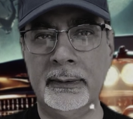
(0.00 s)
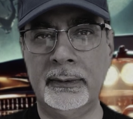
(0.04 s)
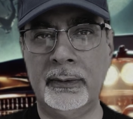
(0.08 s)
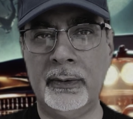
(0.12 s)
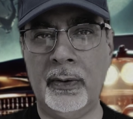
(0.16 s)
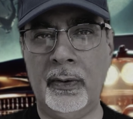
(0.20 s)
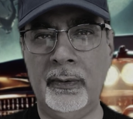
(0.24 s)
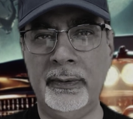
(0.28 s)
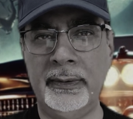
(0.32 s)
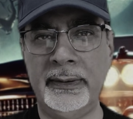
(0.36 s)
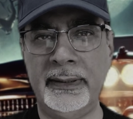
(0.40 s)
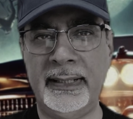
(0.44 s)

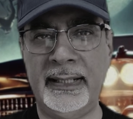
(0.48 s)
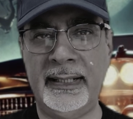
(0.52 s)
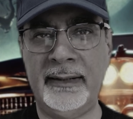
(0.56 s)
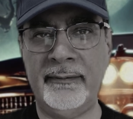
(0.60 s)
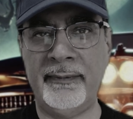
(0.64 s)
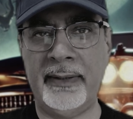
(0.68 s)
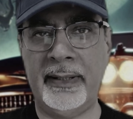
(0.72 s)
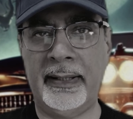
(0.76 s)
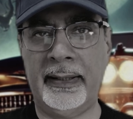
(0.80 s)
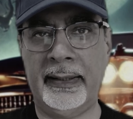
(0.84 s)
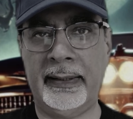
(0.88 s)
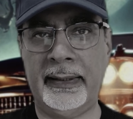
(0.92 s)
don't
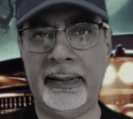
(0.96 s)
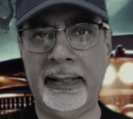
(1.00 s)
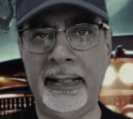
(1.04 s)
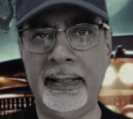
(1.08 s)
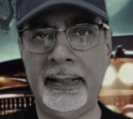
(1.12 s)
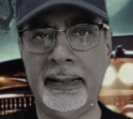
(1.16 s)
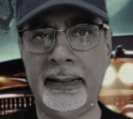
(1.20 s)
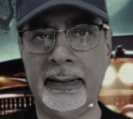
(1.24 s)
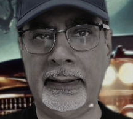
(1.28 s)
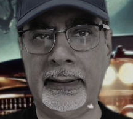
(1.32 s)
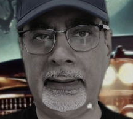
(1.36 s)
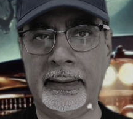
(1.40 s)
even
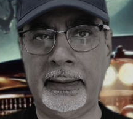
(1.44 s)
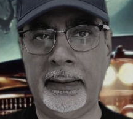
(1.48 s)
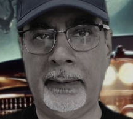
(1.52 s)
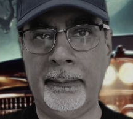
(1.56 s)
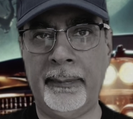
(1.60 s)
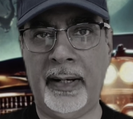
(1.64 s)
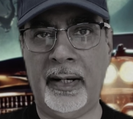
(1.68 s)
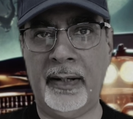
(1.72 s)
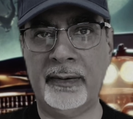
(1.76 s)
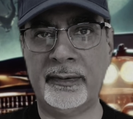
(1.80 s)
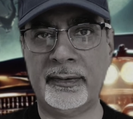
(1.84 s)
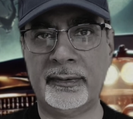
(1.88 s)
think
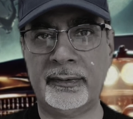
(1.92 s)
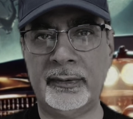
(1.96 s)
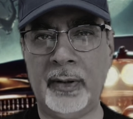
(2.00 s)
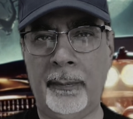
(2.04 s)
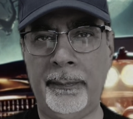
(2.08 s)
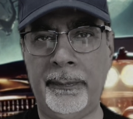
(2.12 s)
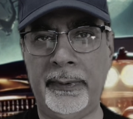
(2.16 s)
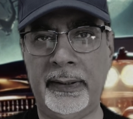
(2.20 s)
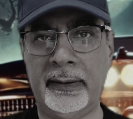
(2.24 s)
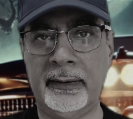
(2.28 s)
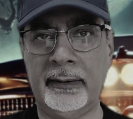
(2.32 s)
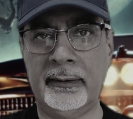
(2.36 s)
about
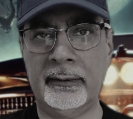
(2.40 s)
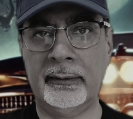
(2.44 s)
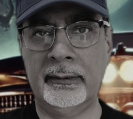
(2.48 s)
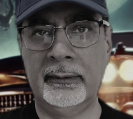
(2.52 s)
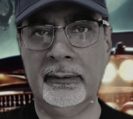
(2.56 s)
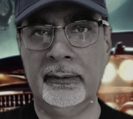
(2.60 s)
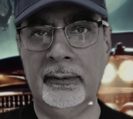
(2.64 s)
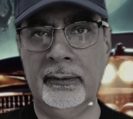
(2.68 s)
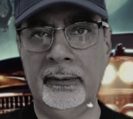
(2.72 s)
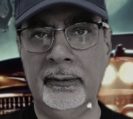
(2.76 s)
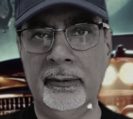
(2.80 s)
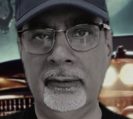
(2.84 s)
stopping
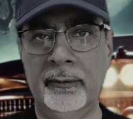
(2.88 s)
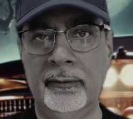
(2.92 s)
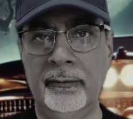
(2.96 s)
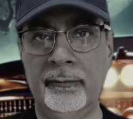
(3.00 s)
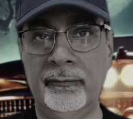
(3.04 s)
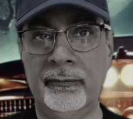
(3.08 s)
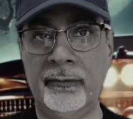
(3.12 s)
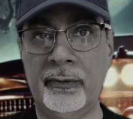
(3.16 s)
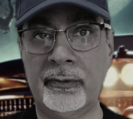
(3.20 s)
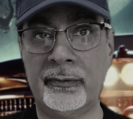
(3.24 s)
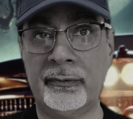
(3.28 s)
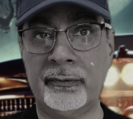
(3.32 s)

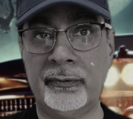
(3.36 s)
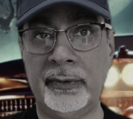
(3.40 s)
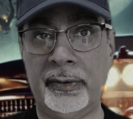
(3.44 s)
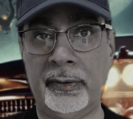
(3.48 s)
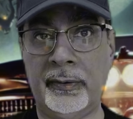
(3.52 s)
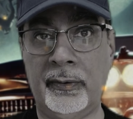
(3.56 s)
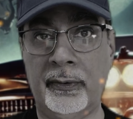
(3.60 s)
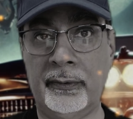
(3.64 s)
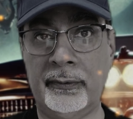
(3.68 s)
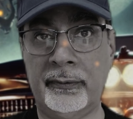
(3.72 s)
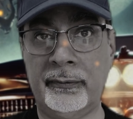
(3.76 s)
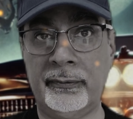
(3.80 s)
for
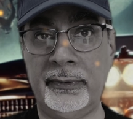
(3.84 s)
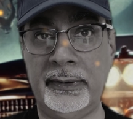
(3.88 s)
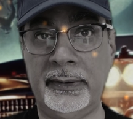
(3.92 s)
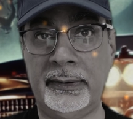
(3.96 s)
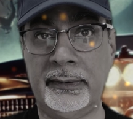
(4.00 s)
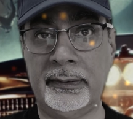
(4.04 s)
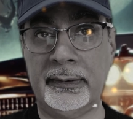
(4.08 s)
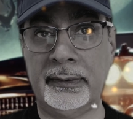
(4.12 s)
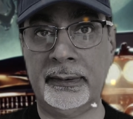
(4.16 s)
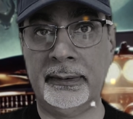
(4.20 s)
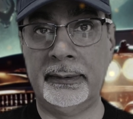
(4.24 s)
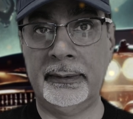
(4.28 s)
trick or
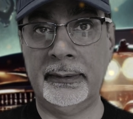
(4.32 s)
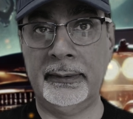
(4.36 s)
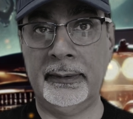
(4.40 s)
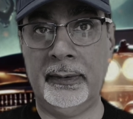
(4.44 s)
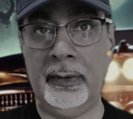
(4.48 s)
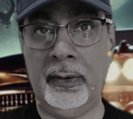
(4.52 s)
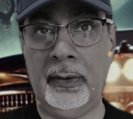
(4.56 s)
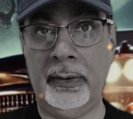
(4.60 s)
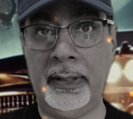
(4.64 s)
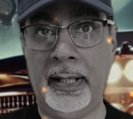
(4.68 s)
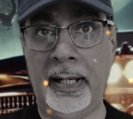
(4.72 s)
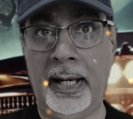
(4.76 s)
treat
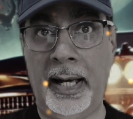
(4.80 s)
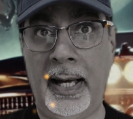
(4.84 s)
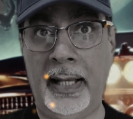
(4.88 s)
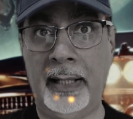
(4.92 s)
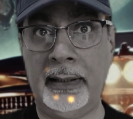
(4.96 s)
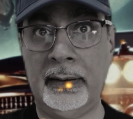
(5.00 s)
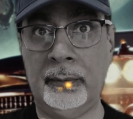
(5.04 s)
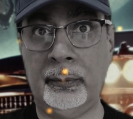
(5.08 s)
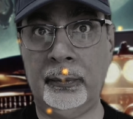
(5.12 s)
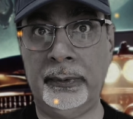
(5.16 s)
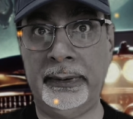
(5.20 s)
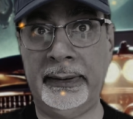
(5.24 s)
on a
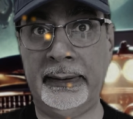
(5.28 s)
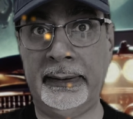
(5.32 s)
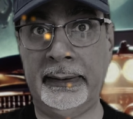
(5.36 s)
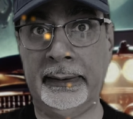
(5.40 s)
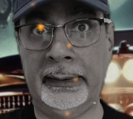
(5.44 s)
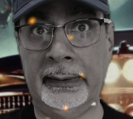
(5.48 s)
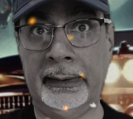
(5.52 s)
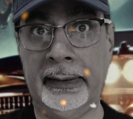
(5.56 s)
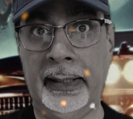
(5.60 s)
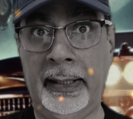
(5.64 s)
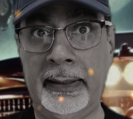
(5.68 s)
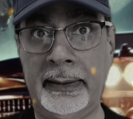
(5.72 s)

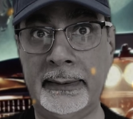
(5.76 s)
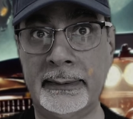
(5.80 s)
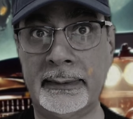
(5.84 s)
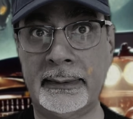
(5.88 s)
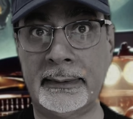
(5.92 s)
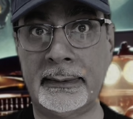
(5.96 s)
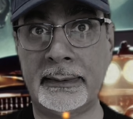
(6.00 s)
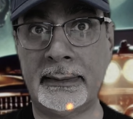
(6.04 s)
Halloween night.